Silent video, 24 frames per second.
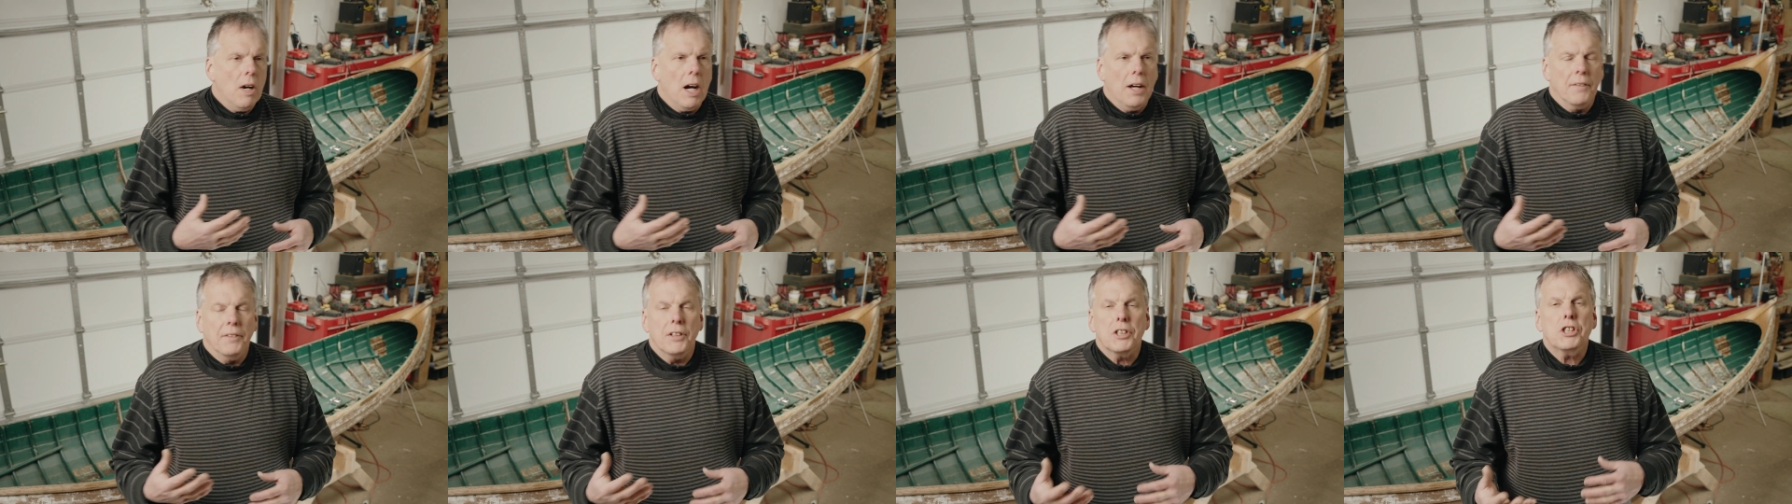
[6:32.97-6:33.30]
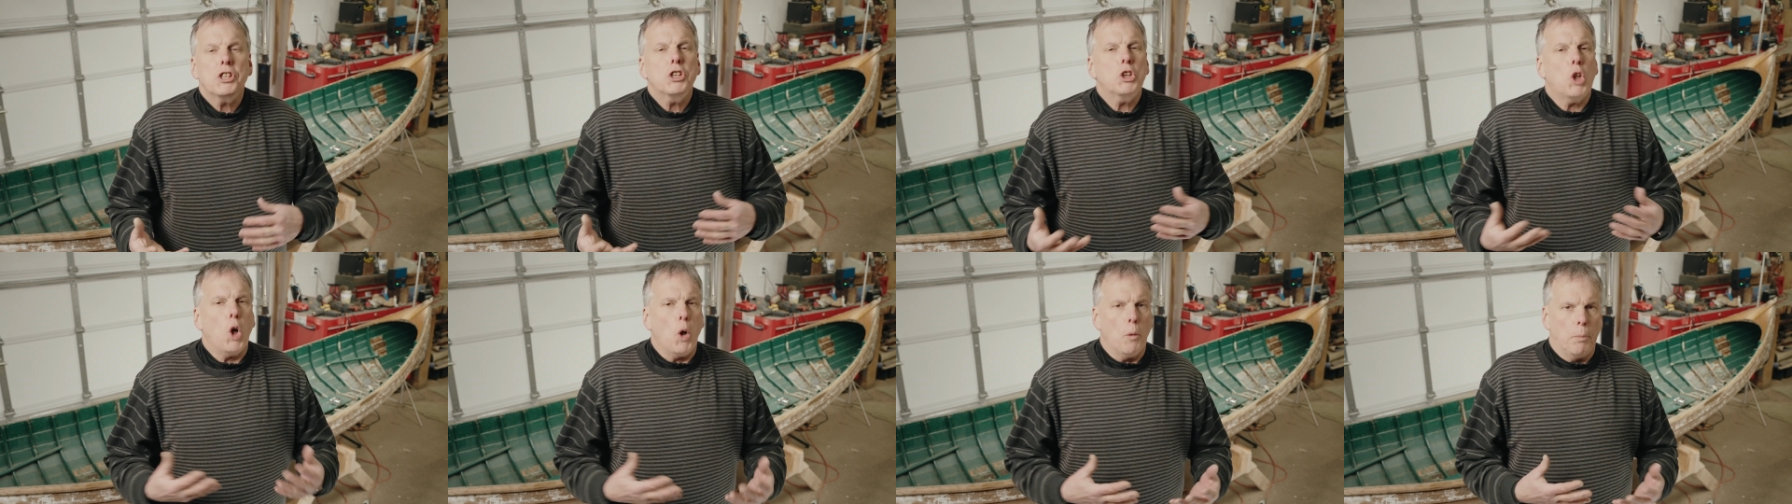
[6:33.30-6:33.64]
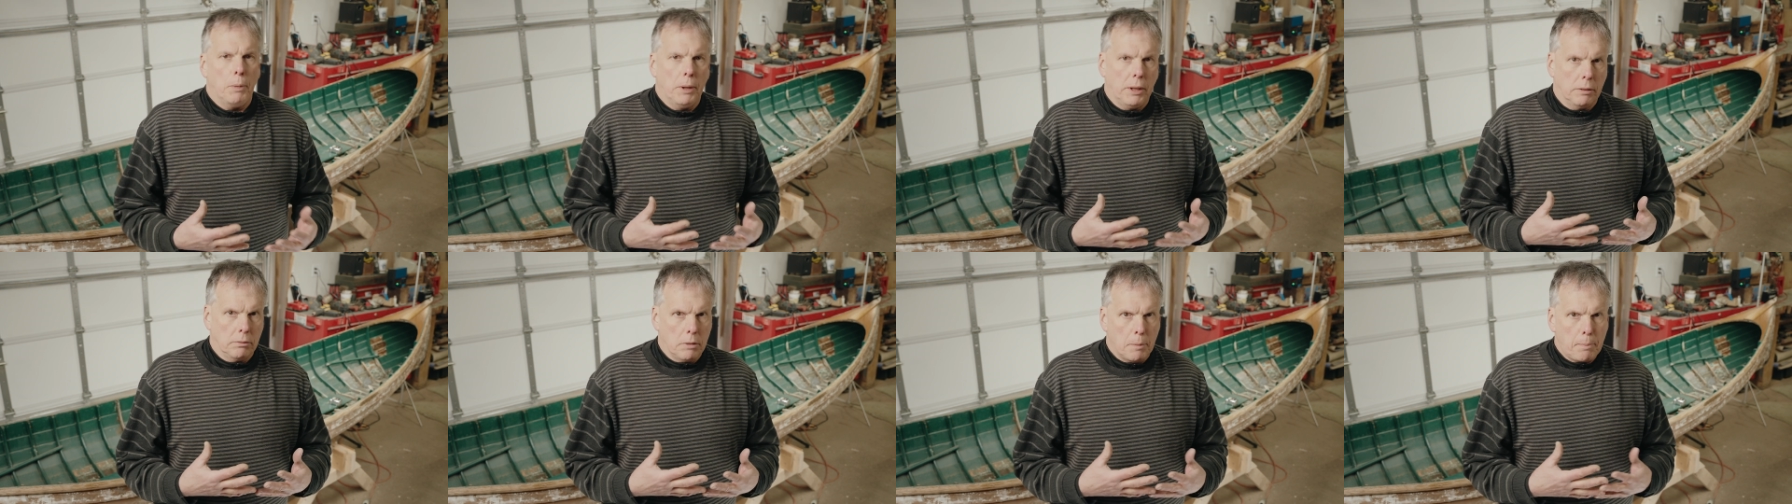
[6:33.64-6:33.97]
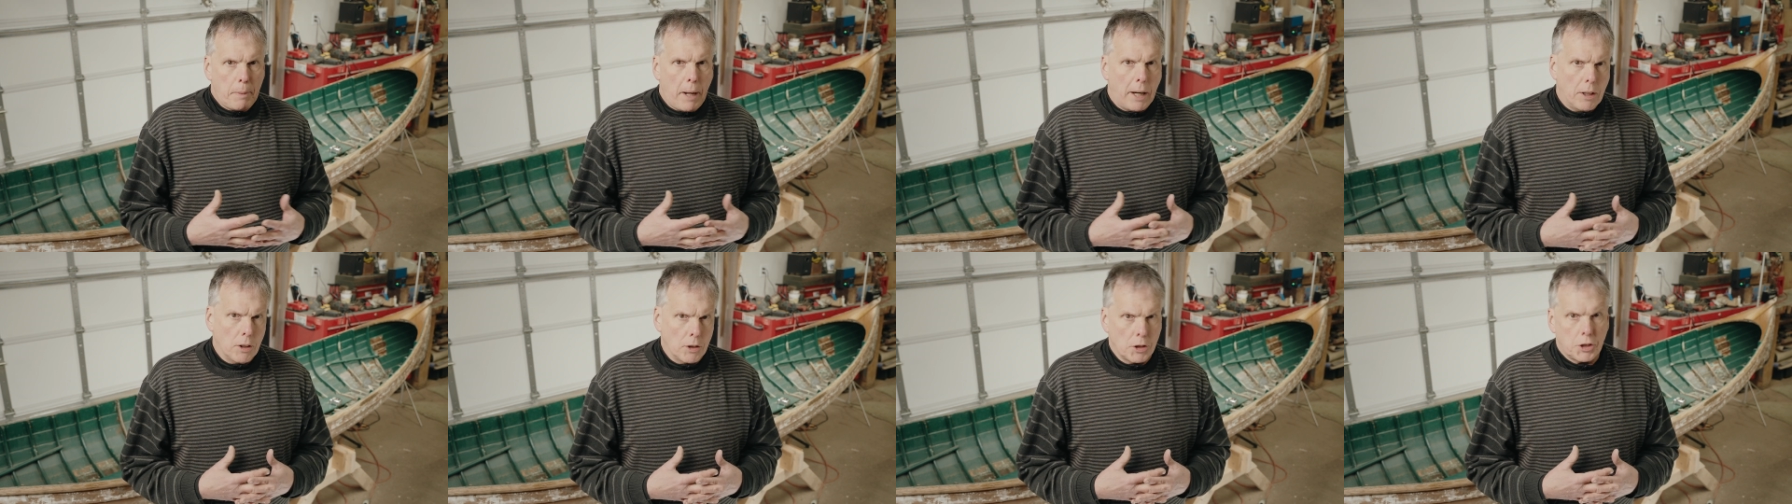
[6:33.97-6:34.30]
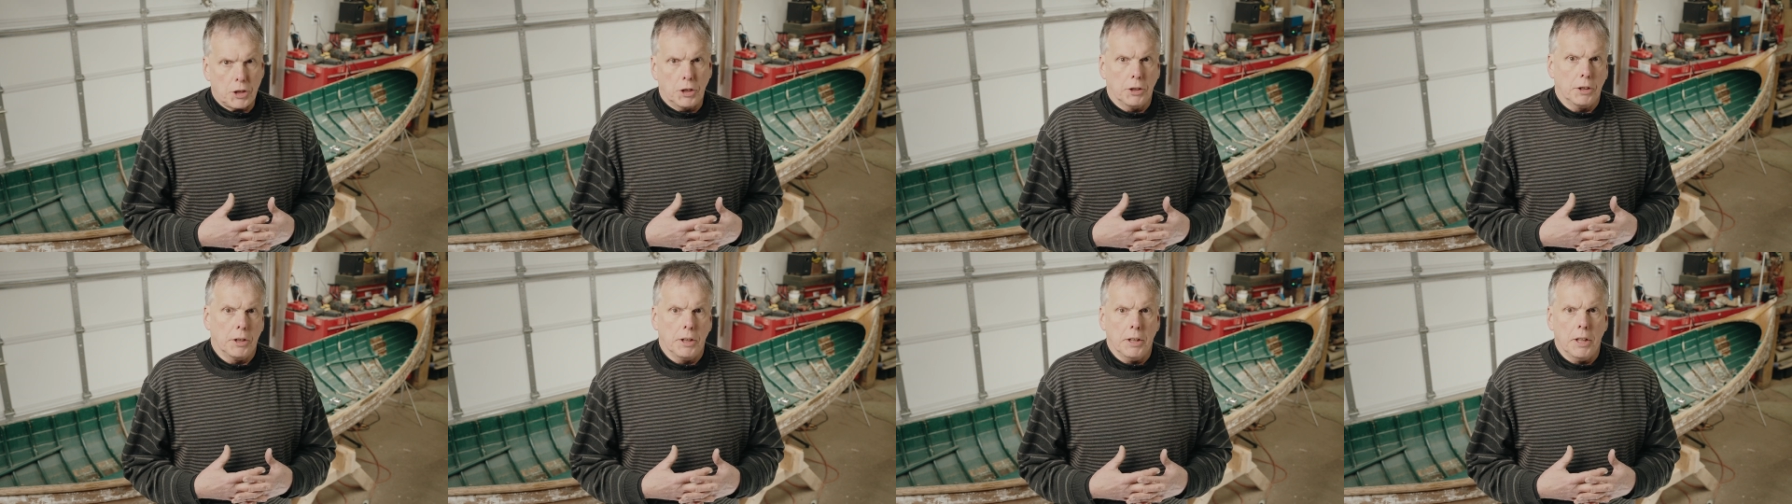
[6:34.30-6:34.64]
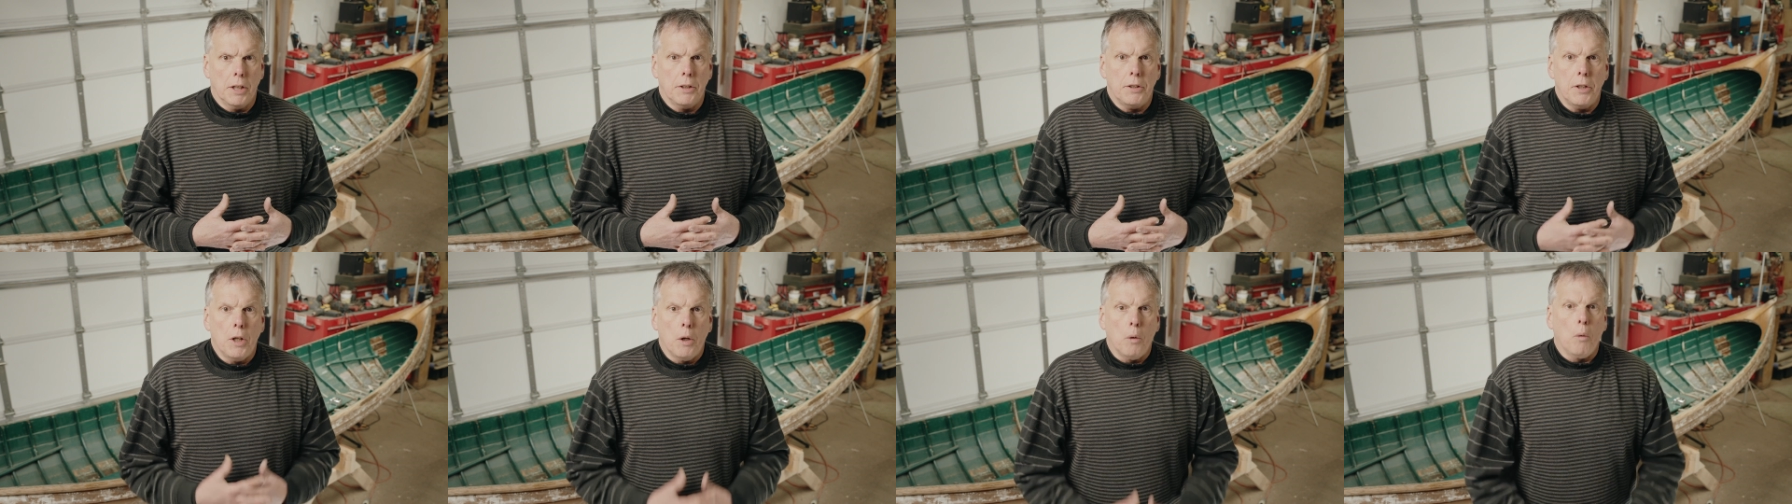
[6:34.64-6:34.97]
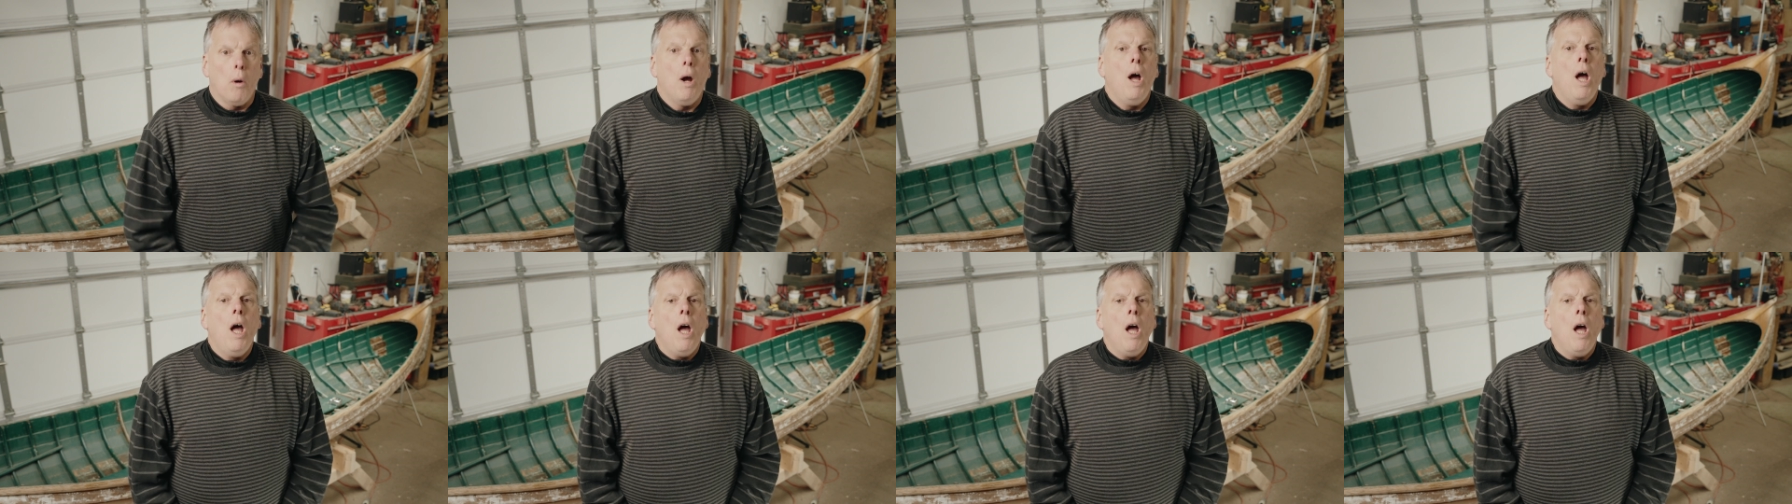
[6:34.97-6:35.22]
on the scope of the repairs you're going to do.